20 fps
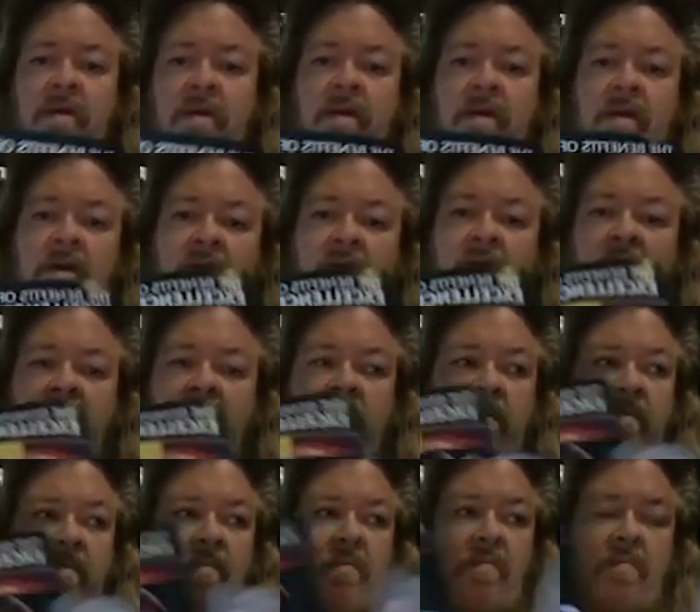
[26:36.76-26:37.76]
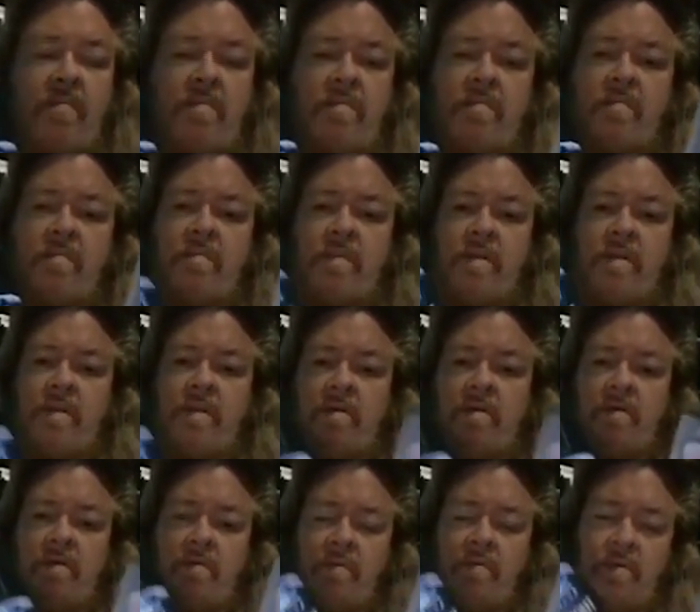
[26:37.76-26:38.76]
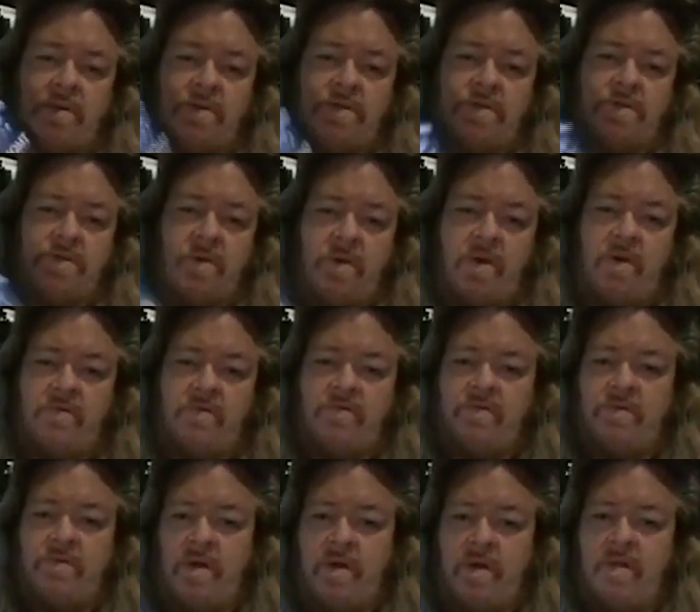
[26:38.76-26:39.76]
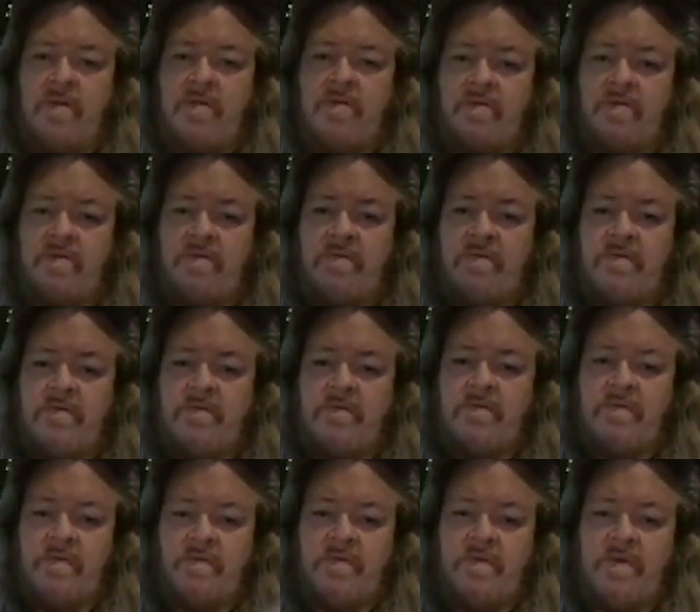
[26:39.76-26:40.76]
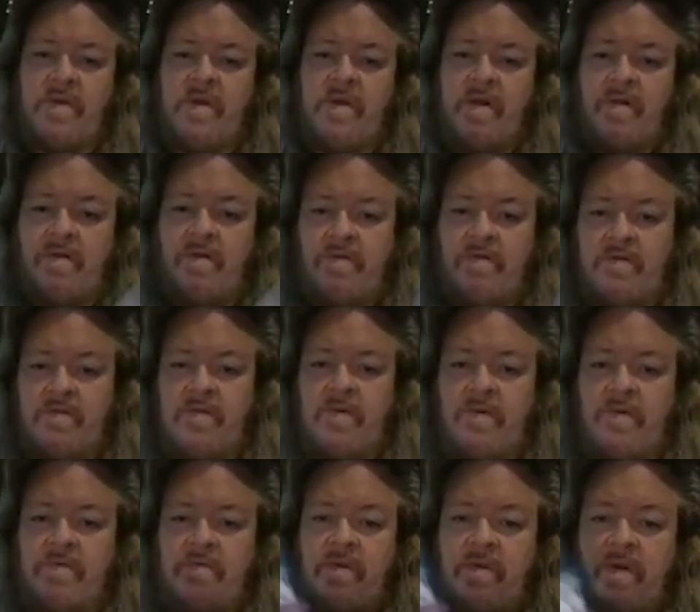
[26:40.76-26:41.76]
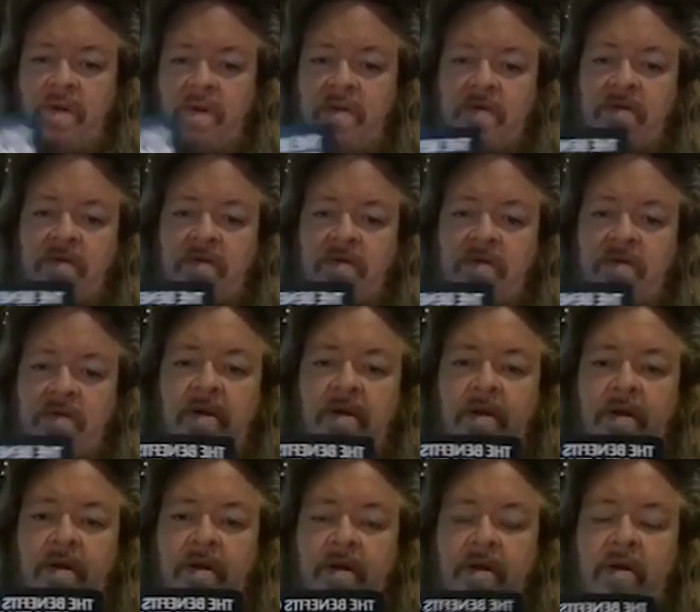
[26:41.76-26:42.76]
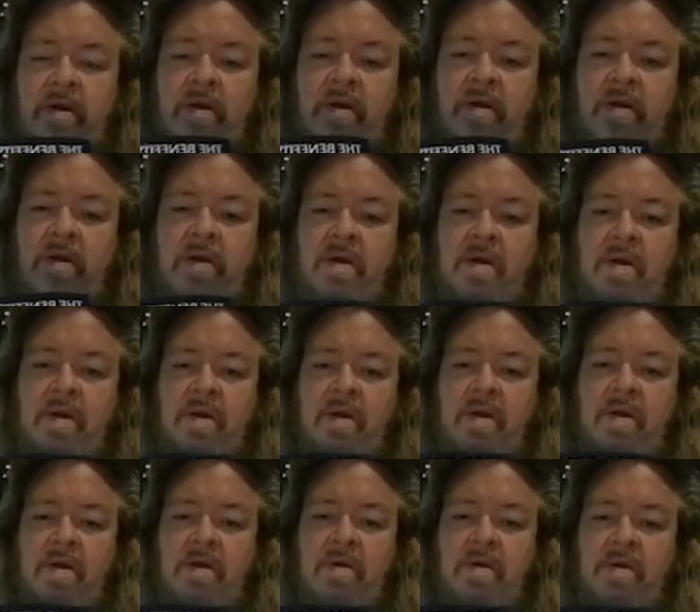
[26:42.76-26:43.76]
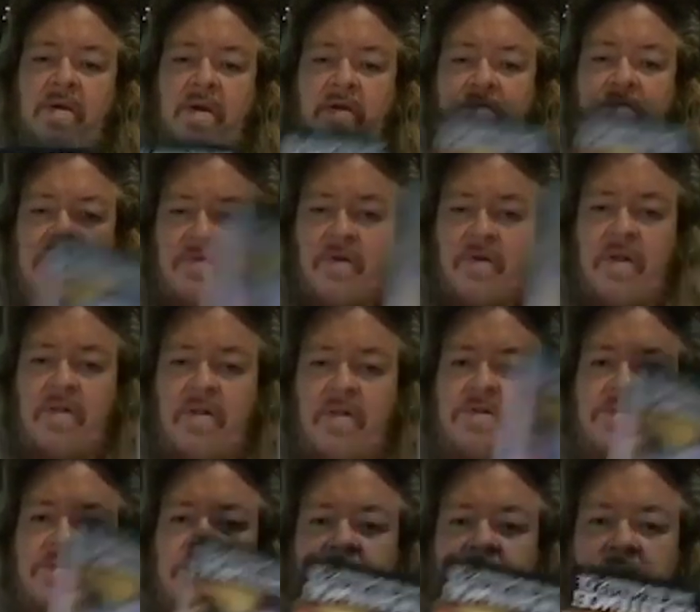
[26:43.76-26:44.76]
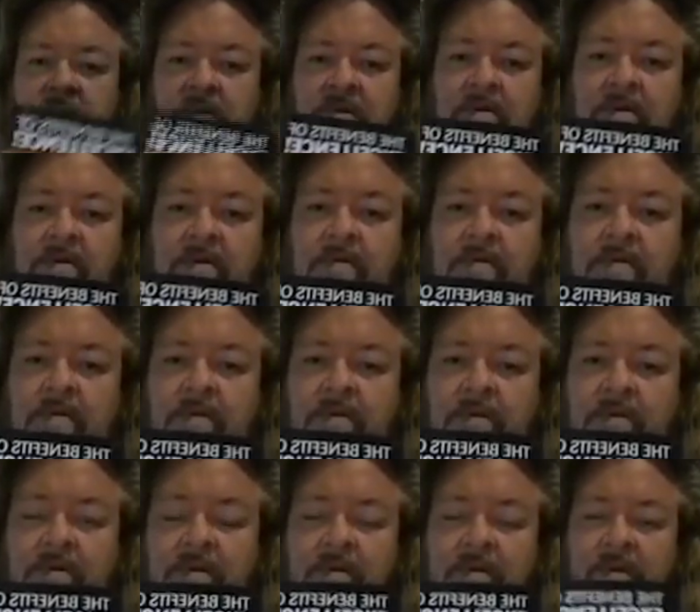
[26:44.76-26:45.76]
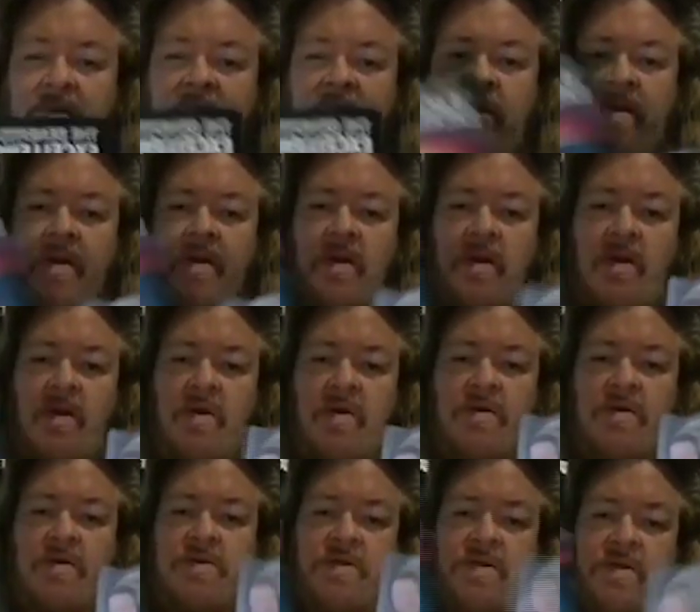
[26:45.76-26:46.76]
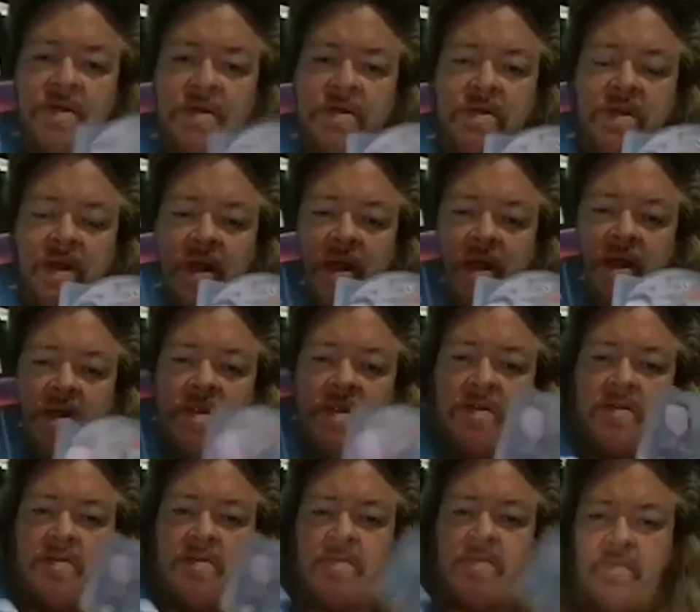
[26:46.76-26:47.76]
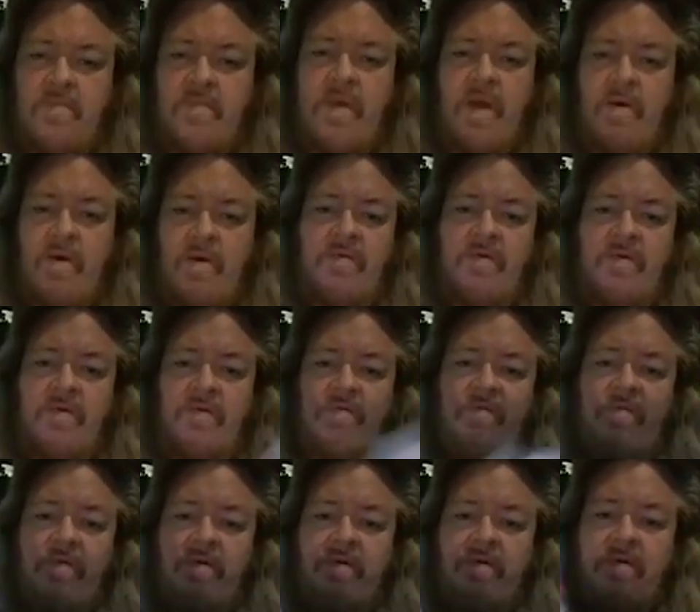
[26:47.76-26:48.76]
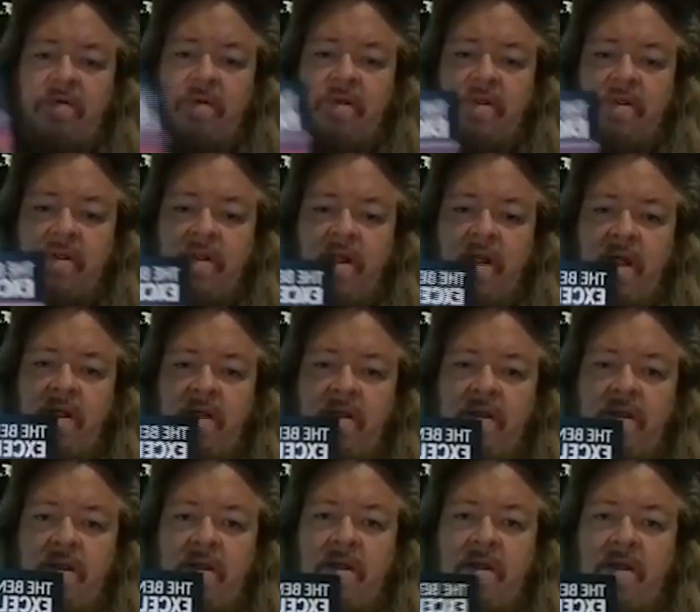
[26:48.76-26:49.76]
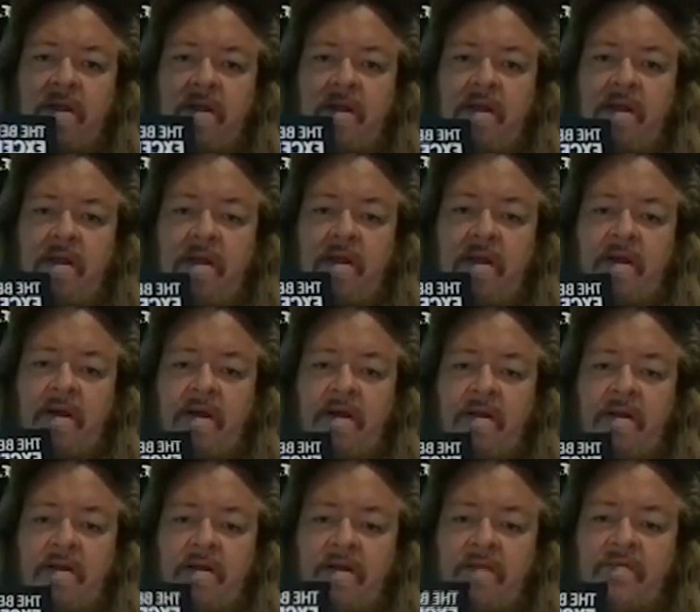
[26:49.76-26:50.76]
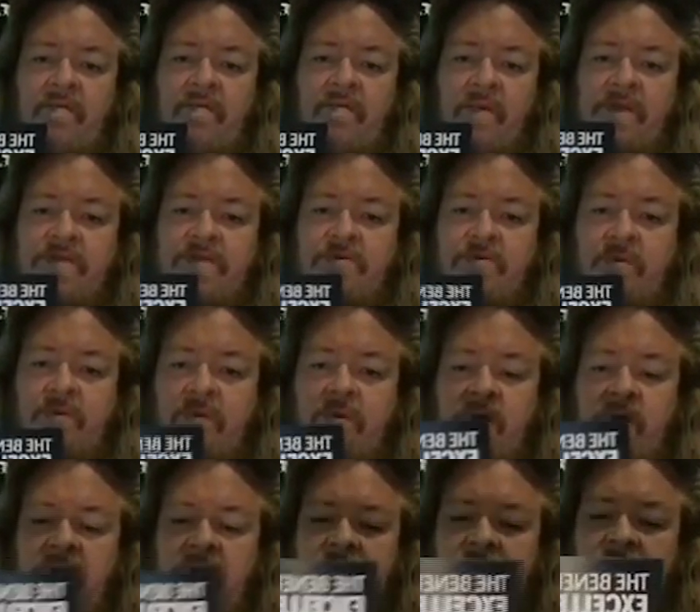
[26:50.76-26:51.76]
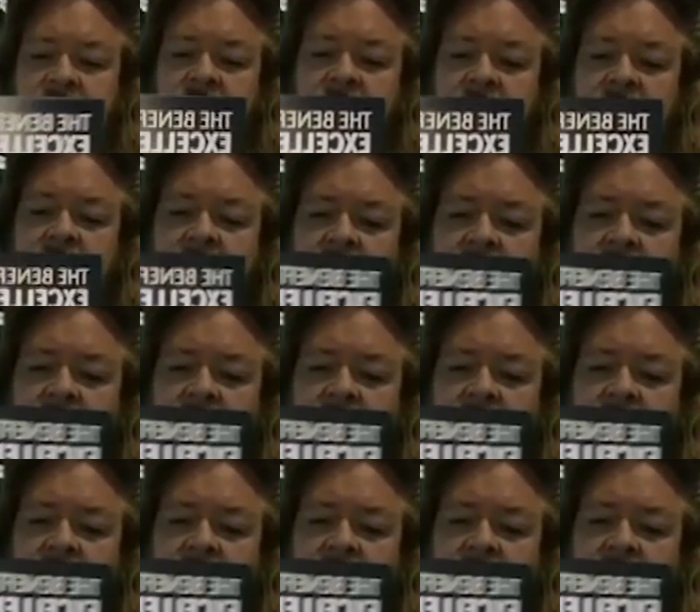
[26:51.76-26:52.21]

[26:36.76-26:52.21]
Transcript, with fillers: uh, you know, you want to sell $100, $50, $200, uh, $100 would be good seed. And however you feel inclined. Uh, the information will be on the screen